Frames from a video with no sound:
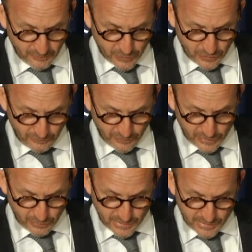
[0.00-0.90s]
of tuna
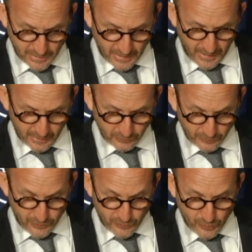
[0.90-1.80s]
fisheries are
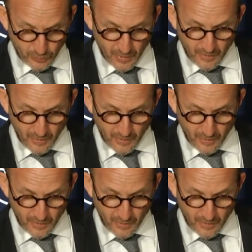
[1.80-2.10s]
handled through